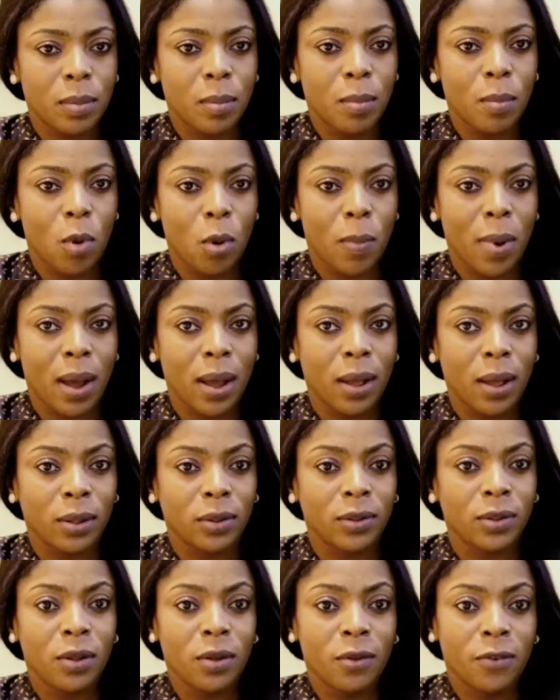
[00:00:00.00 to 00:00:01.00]

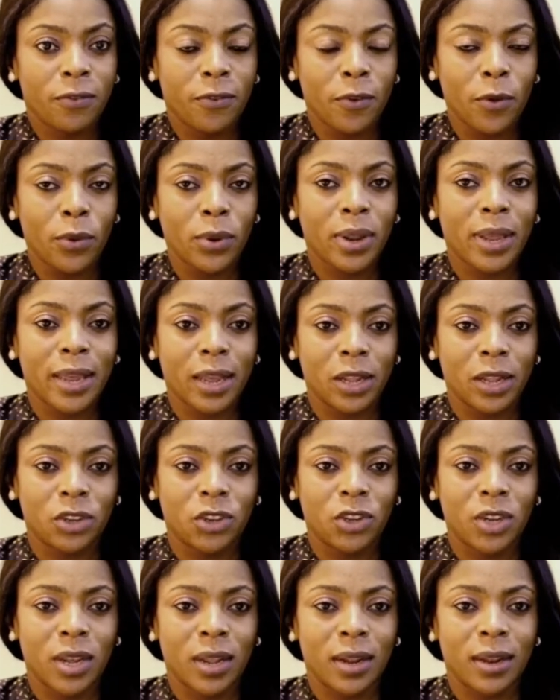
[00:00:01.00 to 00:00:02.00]
Mobile Food
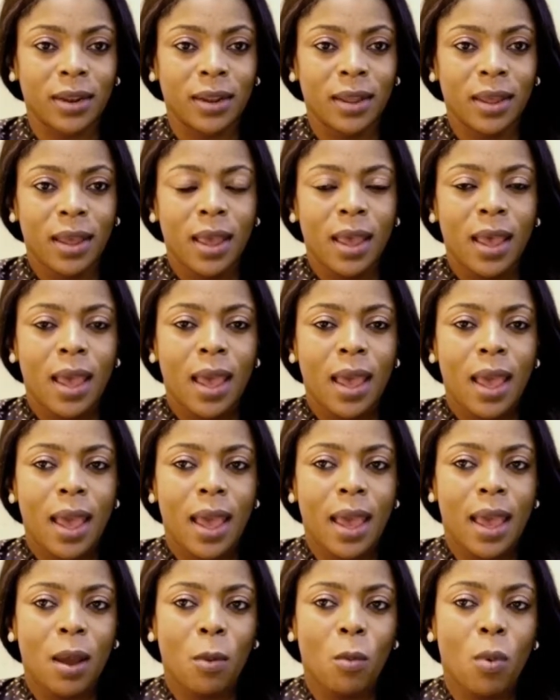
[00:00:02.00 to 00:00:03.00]
Kitchen.
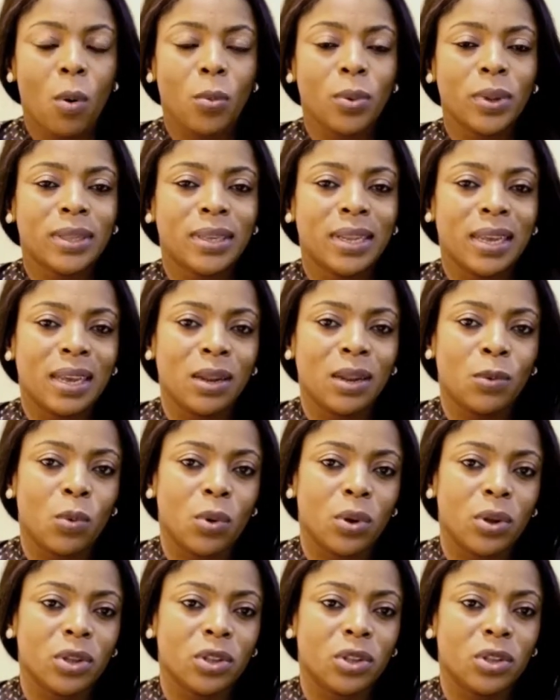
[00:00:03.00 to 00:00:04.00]
And what we did
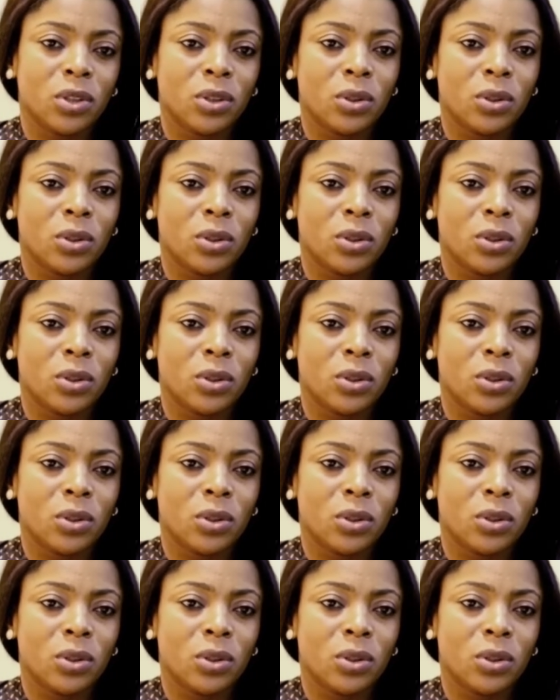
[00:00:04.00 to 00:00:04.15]
was,